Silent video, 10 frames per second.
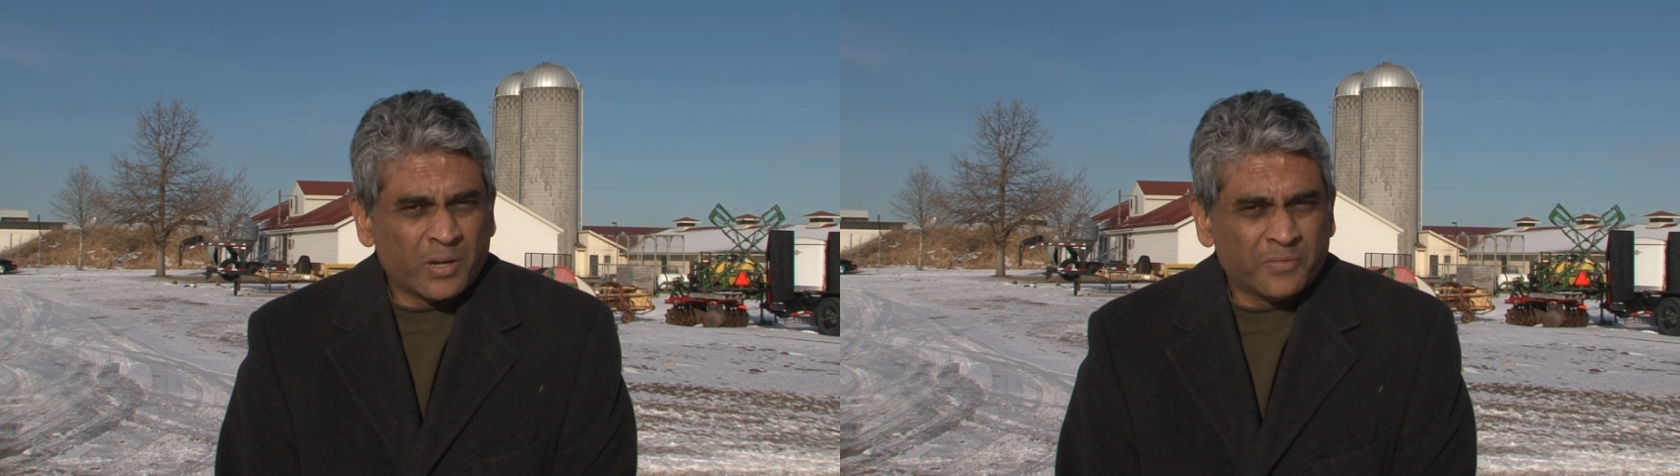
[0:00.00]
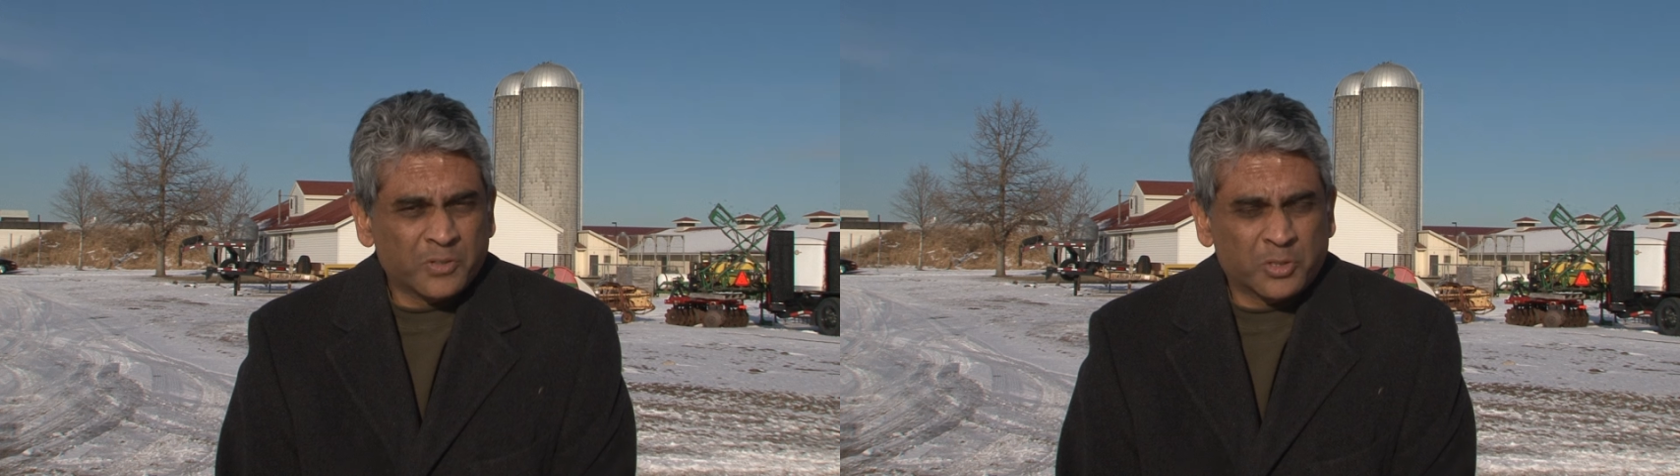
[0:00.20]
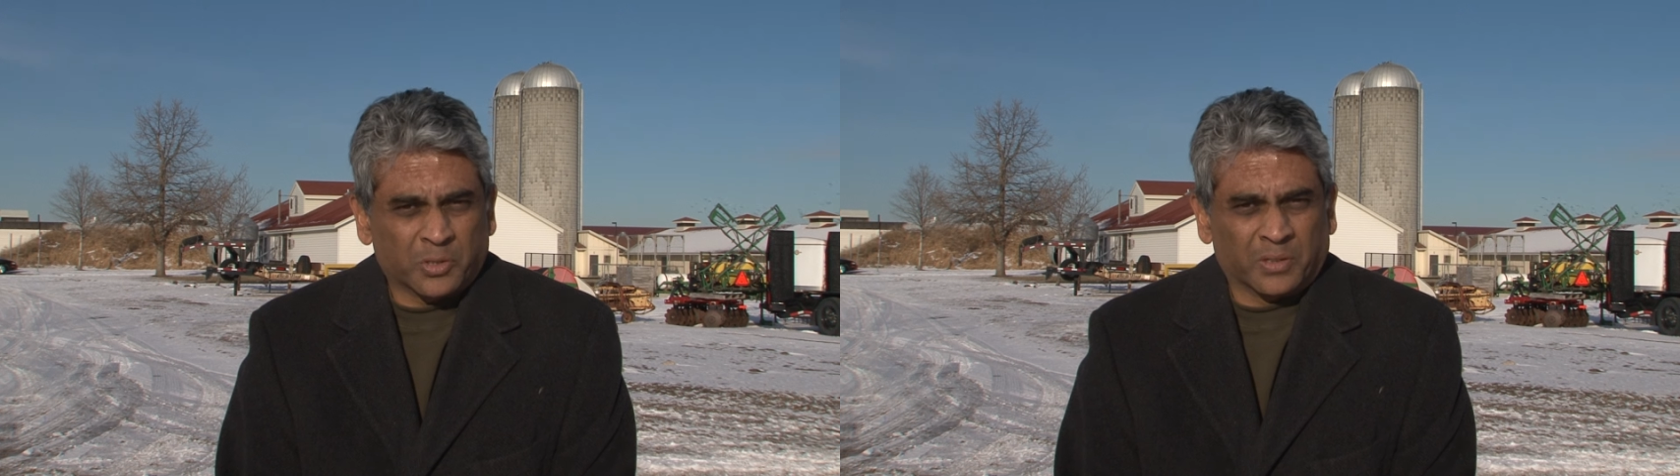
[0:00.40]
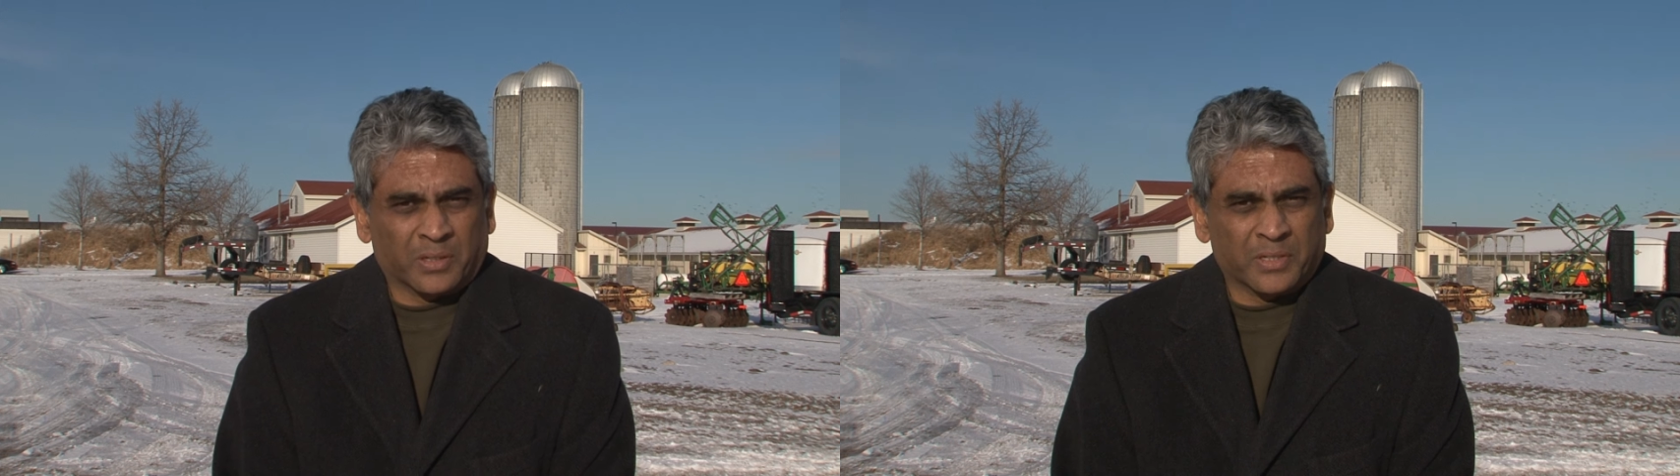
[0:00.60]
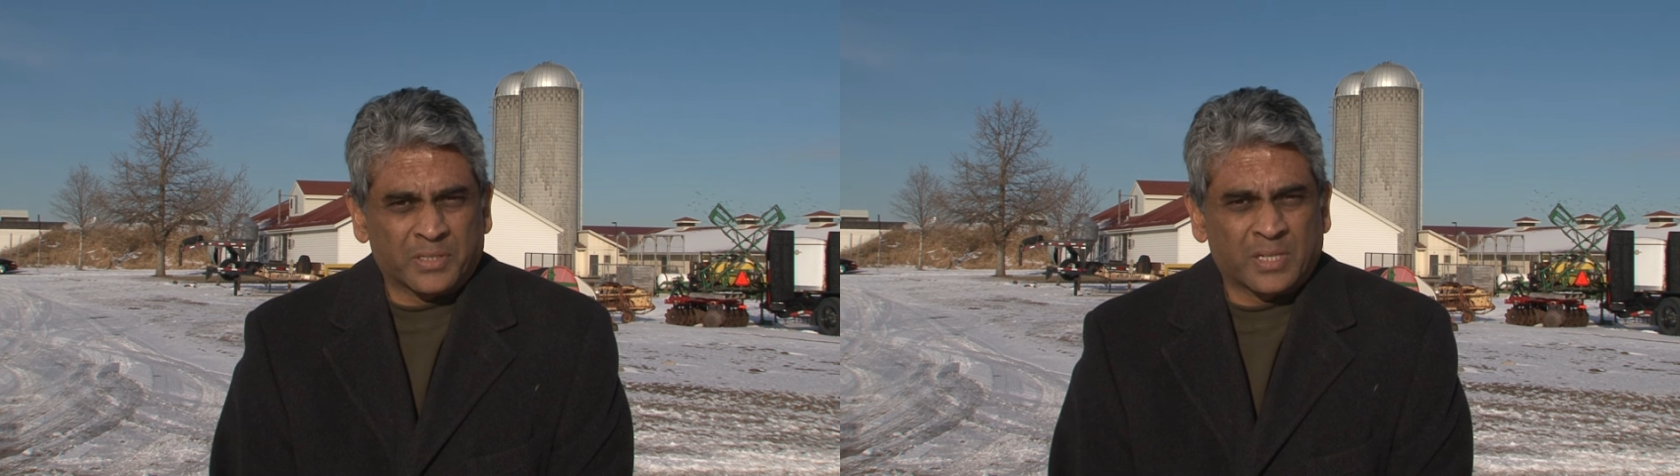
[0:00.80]
of the
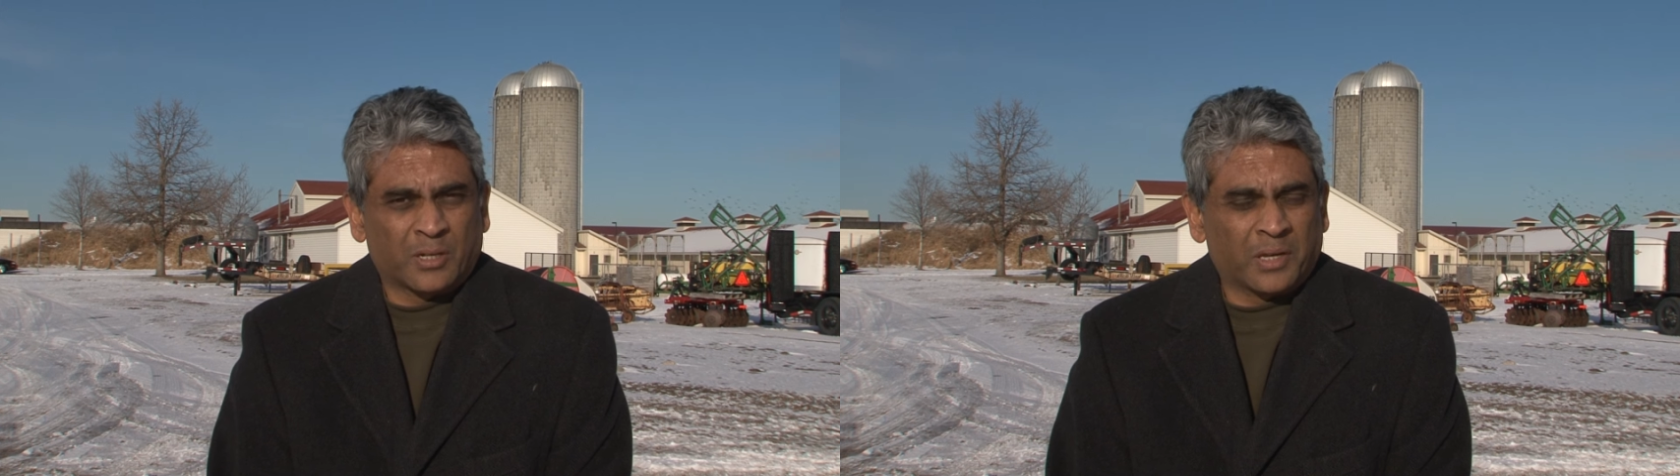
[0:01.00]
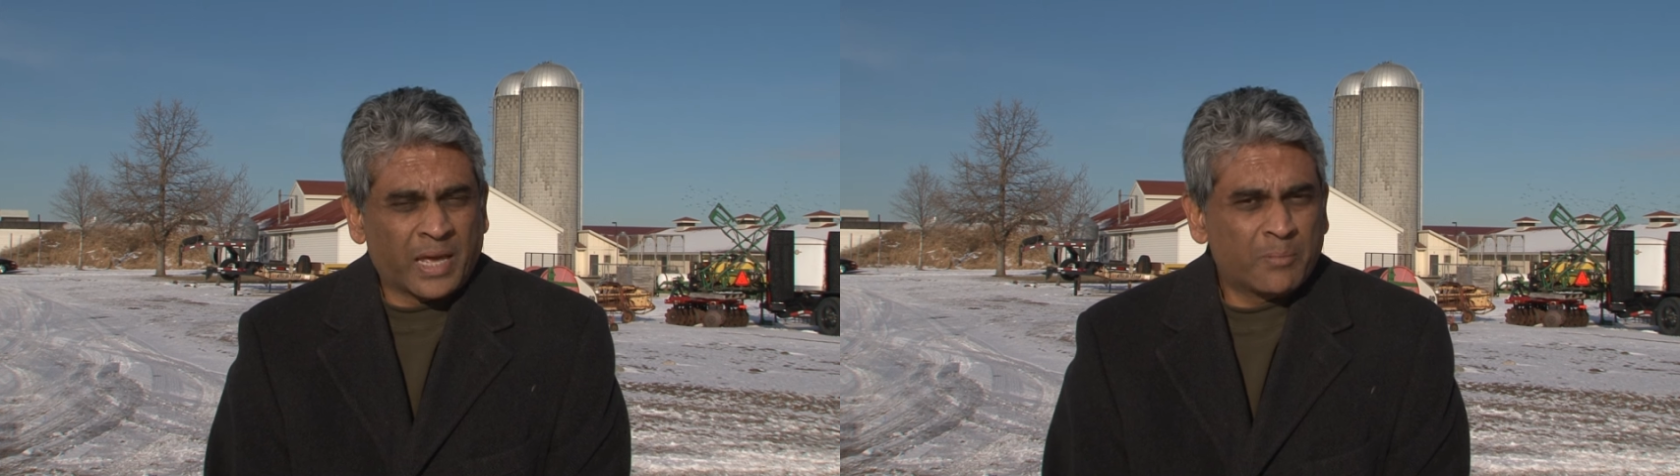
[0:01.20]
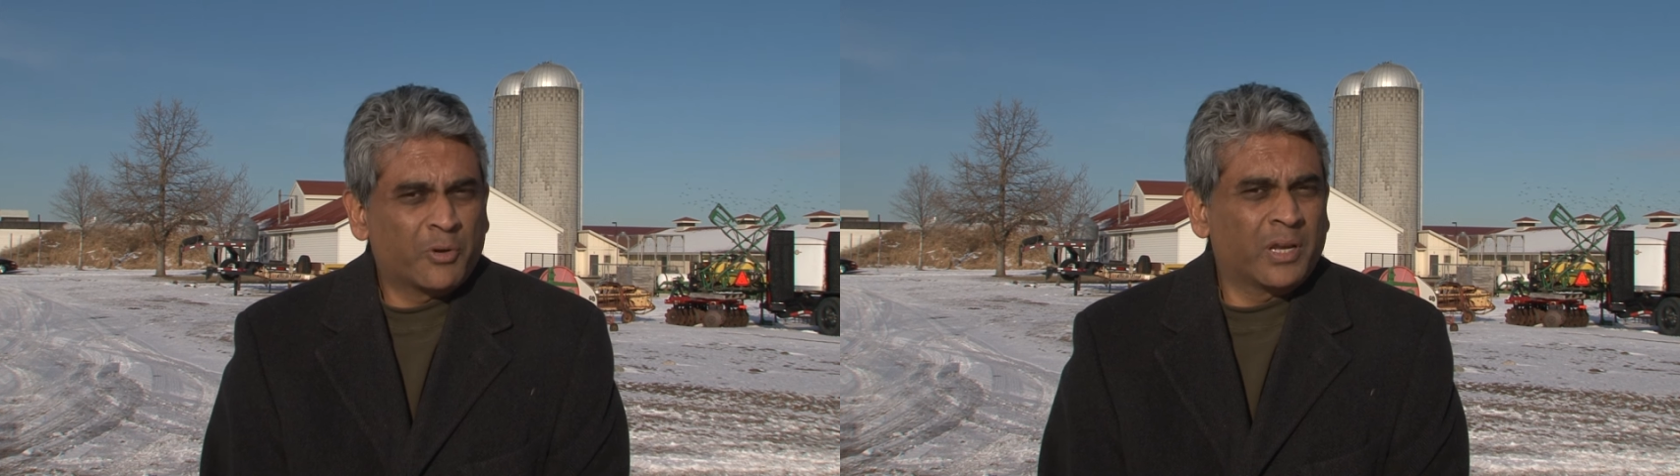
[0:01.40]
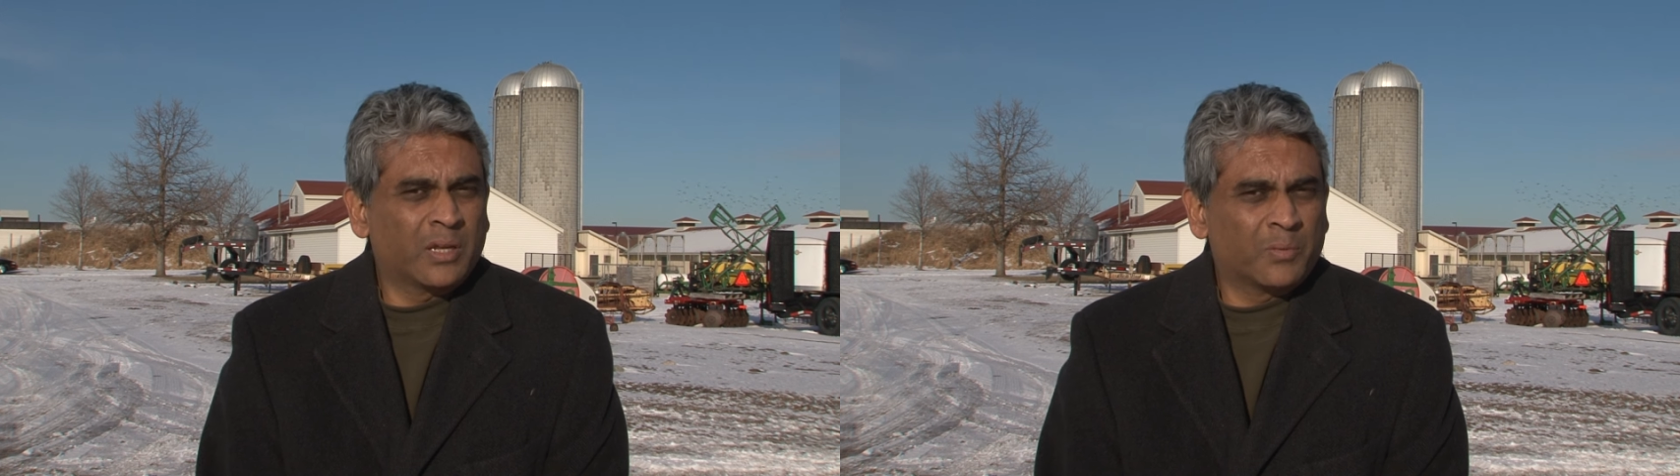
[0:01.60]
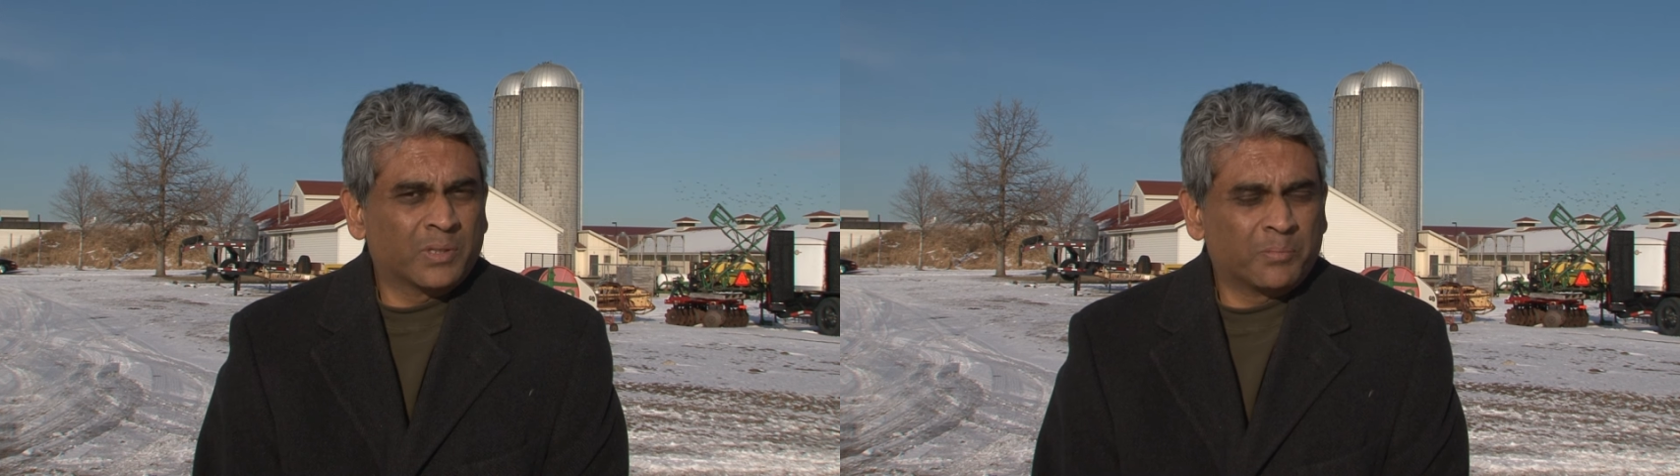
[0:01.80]
journalists
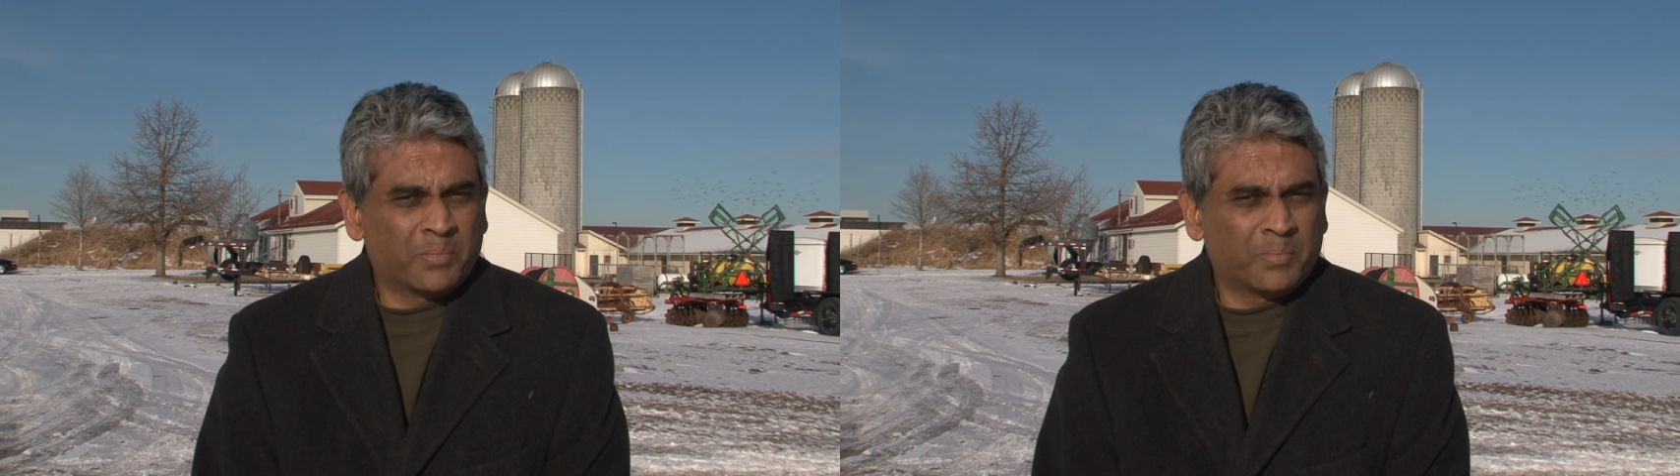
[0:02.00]
collaborating with the